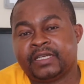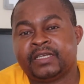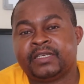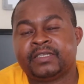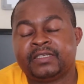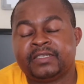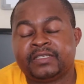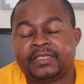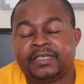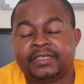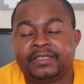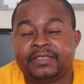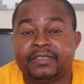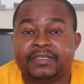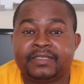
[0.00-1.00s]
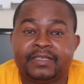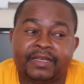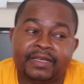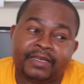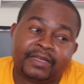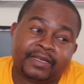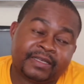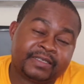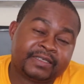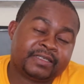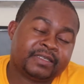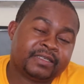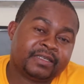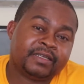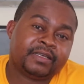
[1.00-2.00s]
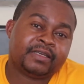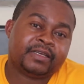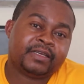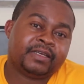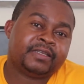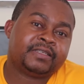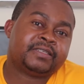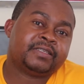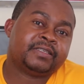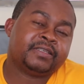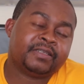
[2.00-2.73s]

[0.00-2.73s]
and it can disintegrate at